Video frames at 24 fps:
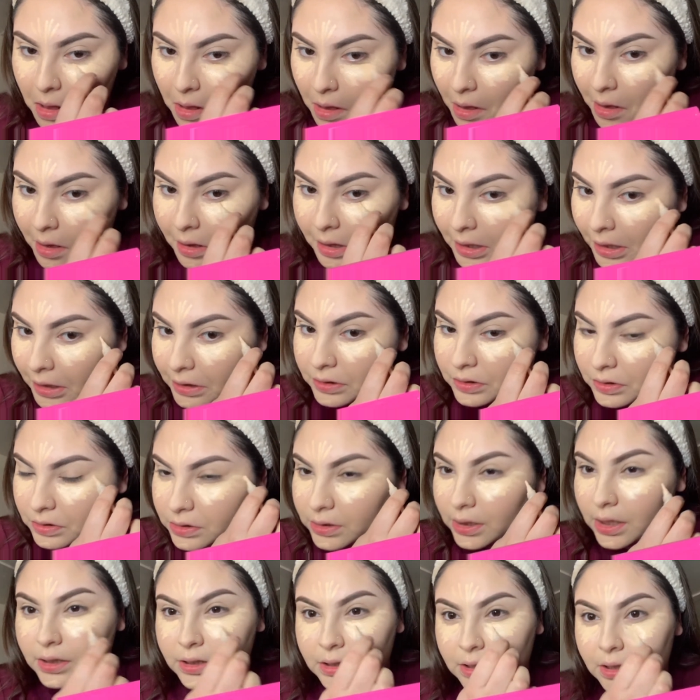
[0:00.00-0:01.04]
And
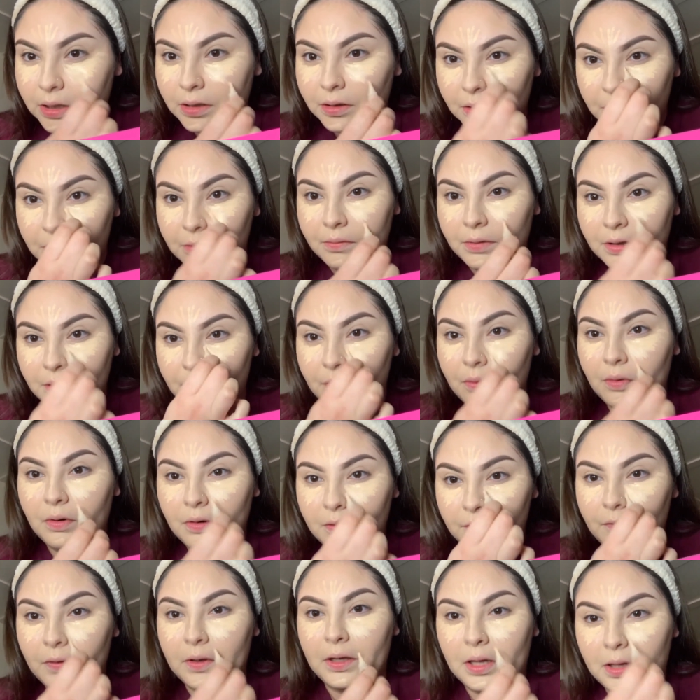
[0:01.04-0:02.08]
cancels out the little bit more
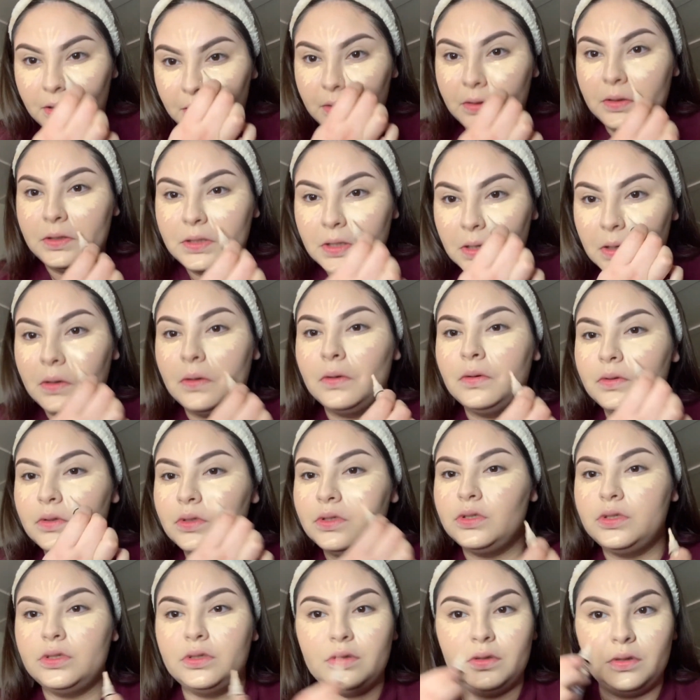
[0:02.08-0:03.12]
of a yellow
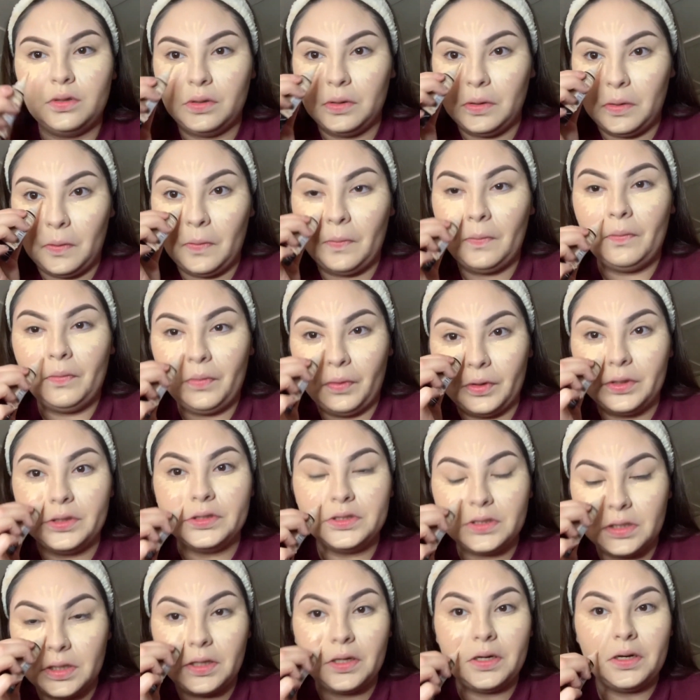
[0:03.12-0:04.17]
tone to
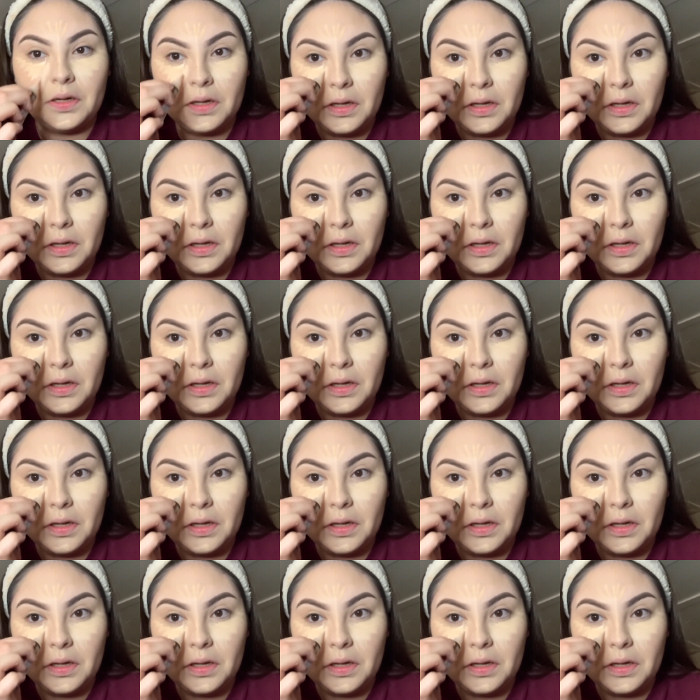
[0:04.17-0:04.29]
Porcelain.